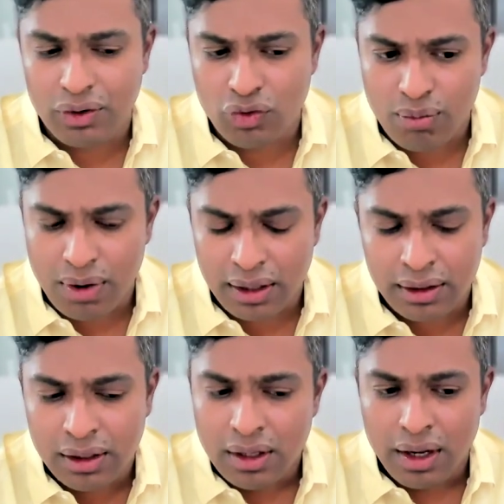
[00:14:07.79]
2 bath
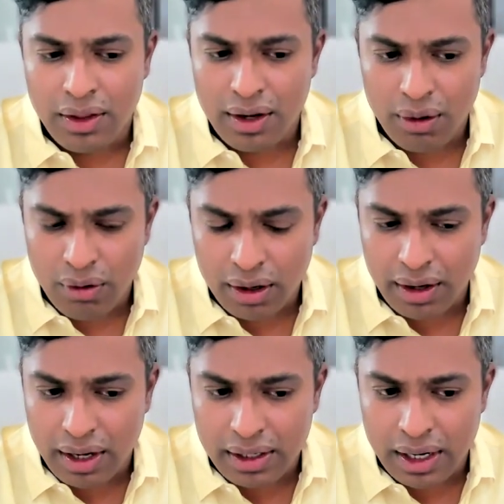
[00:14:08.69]
in the Newark
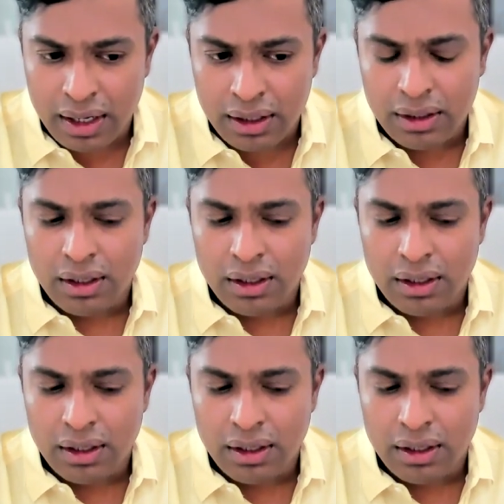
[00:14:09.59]
area.